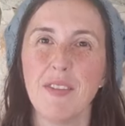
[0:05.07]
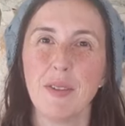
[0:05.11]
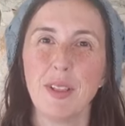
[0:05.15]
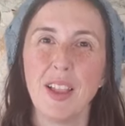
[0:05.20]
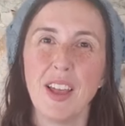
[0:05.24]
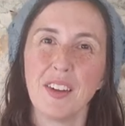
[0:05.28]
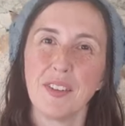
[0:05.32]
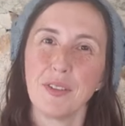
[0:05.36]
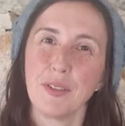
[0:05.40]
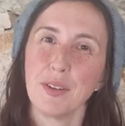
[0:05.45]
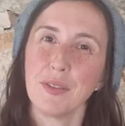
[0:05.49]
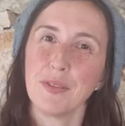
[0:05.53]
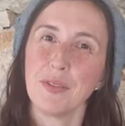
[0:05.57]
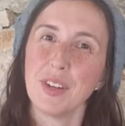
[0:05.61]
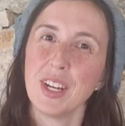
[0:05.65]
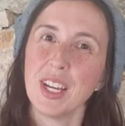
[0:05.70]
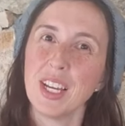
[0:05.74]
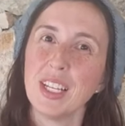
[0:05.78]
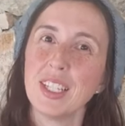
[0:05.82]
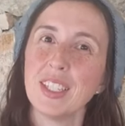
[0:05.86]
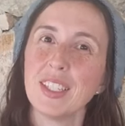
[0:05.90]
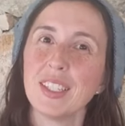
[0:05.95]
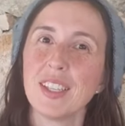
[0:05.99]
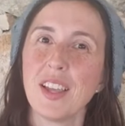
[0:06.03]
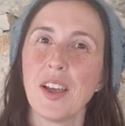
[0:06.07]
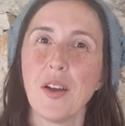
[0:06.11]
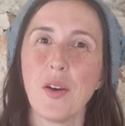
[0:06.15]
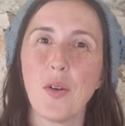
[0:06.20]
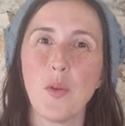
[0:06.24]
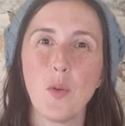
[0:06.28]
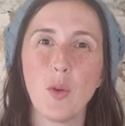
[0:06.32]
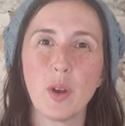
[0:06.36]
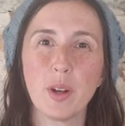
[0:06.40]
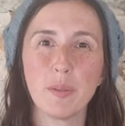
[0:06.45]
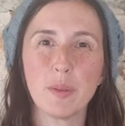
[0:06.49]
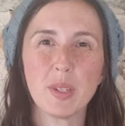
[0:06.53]
I have a lot of rough nights.
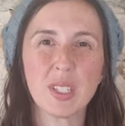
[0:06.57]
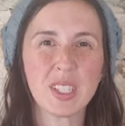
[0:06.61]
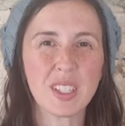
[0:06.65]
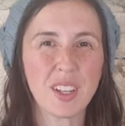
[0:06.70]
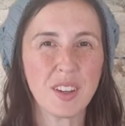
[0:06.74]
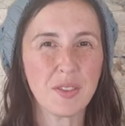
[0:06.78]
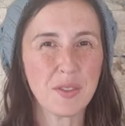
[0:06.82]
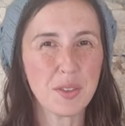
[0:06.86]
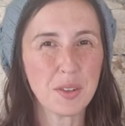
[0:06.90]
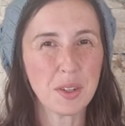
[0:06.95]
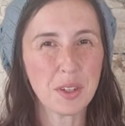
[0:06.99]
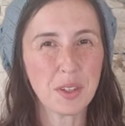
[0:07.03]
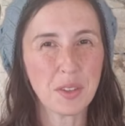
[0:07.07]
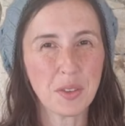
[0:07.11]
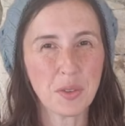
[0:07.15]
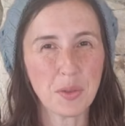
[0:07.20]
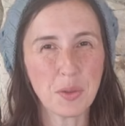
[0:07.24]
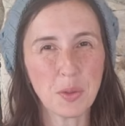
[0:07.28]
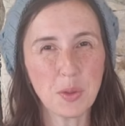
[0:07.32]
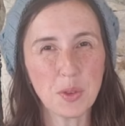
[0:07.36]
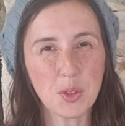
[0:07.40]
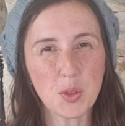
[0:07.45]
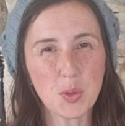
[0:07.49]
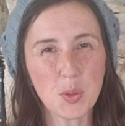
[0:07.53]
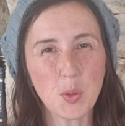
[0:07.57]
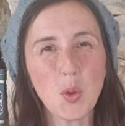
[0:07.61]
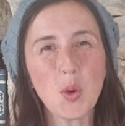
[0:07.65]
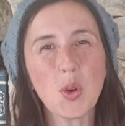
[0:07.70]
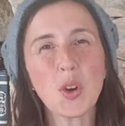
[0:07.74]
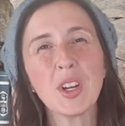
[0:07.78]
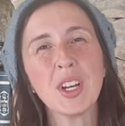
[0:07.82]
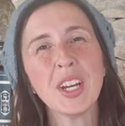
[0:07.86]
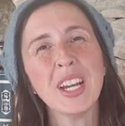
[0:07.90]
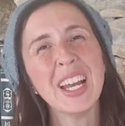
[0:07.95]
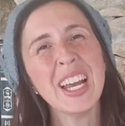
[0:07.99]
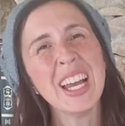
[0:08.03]
What I'm discovering through this
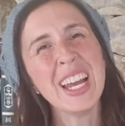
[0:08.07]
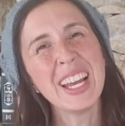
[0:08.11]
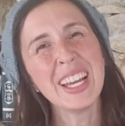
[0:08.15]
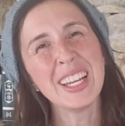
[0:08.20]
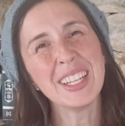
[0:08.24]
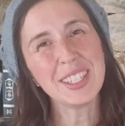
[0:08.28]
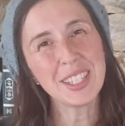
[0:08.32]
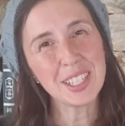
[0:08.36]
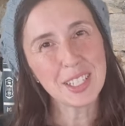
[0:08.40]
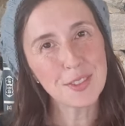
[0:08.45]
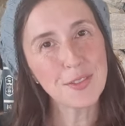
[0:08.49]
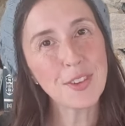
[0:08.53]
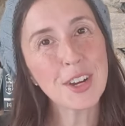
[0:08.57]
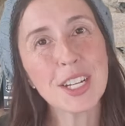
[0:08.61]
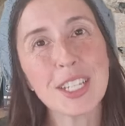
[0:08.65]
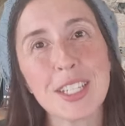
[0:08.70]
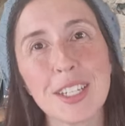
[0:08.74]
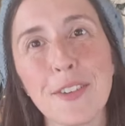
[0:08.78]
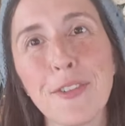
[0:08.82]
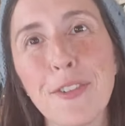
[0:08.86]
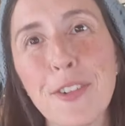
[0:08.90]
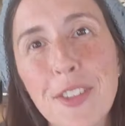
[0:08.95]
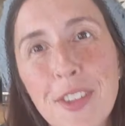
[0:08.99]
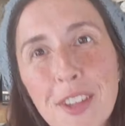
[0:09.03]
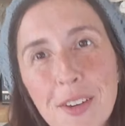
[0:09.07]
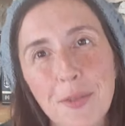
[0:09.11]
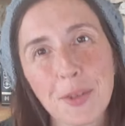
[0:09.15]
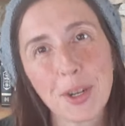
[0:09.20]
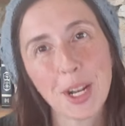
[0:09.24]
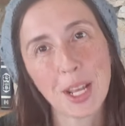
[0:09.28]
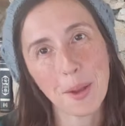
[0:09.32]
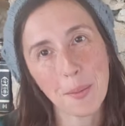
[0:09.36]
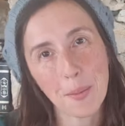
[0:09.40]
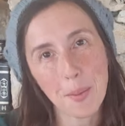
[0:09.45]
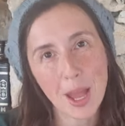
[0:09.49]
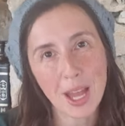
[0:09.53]
war is that it's very different than
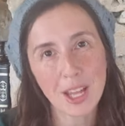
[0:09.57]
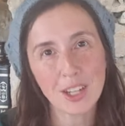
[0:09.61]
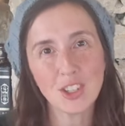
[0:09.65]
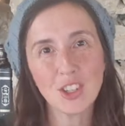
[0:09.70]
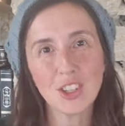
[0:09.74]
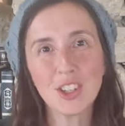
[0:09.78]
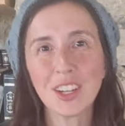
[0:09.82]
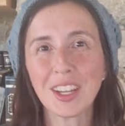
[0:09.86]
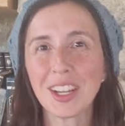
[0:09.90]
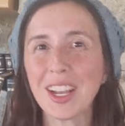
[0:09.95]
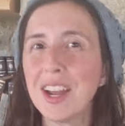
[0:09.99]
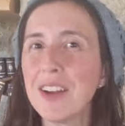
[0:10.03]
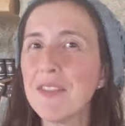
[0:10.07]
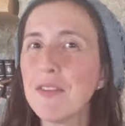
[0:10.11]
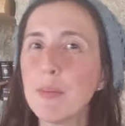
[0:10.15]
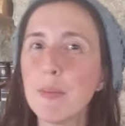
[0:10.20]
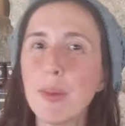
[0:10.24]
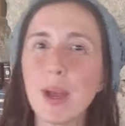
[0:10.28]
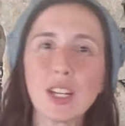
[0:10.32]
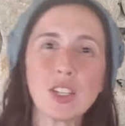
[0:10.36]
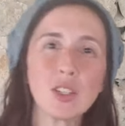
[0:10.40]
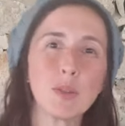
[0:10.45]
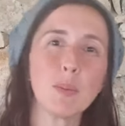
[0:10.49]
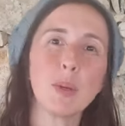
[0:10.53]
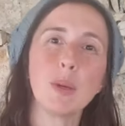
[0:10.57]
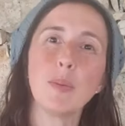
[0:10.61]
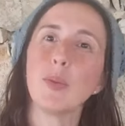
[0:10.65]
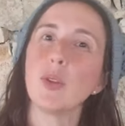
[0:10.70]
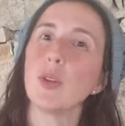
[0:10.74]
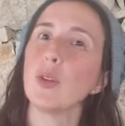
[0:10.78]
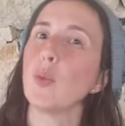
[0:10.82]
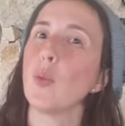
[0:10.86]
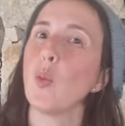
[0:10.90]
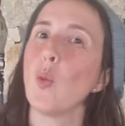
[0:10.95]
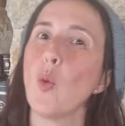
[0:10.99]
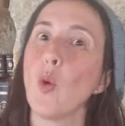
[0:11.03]
what I imagined. I kind of imagined
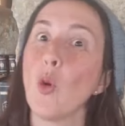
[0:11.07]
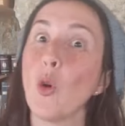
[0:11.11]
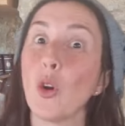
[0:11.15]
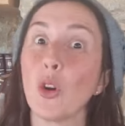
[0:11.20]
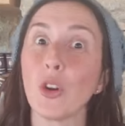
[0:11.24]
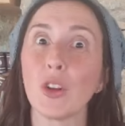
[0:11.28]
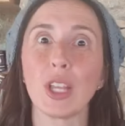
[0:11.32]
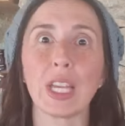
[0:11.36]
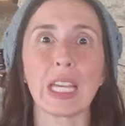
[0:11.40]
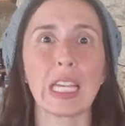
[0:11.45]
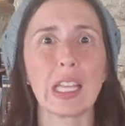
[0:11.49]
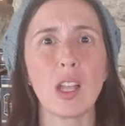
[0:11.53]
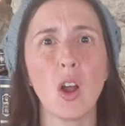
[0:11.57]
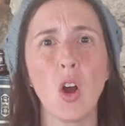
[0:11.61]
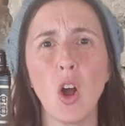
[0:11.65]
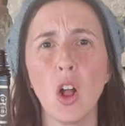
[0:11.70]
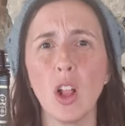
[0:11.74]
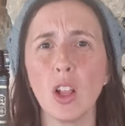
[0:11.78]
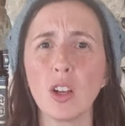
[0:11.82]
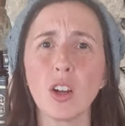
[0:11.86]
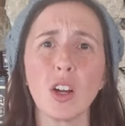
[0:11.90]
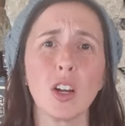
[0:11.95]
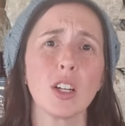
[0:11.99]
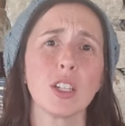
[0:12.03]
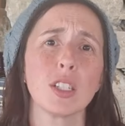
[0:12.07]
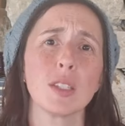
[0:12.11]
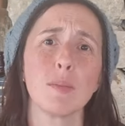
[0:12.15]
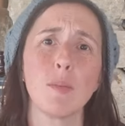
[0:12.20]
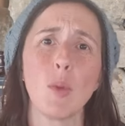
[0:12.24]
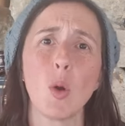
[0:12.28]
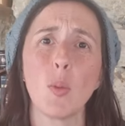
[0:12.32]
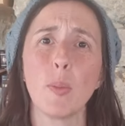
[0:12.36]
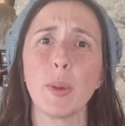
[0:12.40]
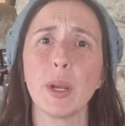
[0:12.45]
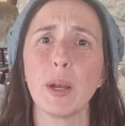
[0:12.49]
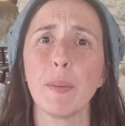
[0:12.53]
people in war, like in the Holocaust,
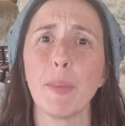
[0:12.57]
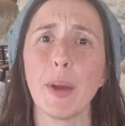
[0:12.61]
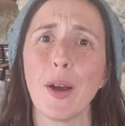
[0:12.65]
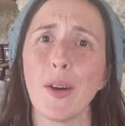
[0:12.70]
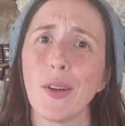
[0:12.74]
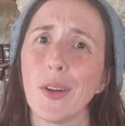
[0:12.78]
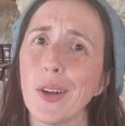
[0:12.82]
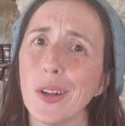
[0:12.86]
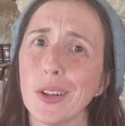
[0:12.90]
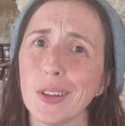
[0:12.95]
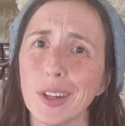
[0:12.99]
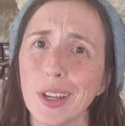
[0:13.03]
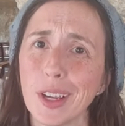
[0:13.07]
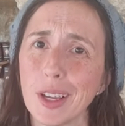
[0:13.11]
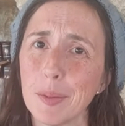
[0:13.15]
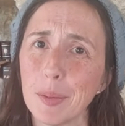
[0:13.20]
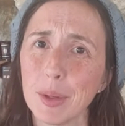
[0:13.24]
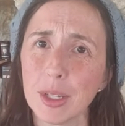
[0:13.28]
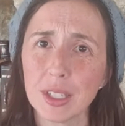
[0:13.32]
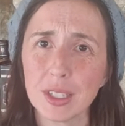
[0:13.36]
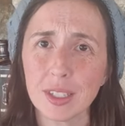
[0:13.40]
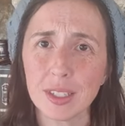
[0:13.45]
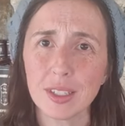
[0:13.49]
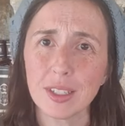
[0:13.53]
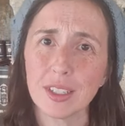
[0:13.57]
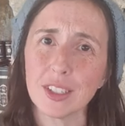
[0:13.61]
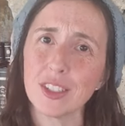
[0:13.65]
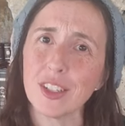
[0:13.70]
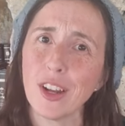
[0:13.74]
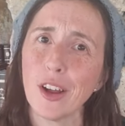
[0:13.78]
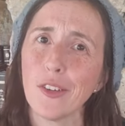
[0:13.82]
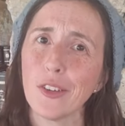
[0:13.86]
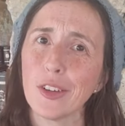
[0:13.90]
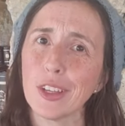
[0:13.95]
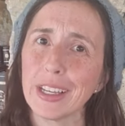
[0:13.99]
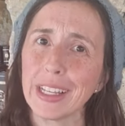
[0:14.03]
moping about all day, but it's
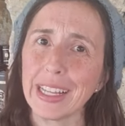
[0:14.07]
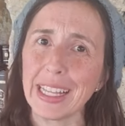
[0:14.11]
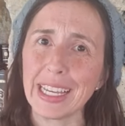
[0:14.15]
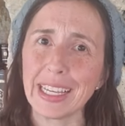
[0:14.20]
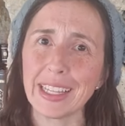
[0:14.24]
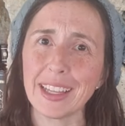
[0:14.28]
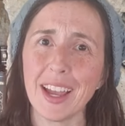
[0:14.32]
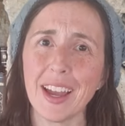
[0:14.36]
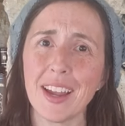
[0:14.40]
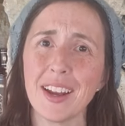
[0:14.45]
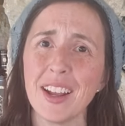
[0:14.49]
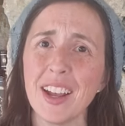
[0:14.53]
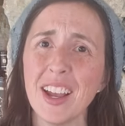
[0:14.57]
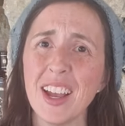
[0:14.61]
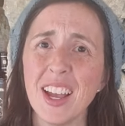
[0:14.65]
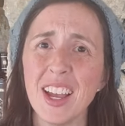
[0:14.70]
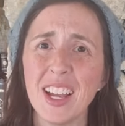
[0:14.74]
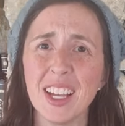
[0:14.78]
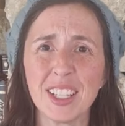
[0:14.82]
not really like that.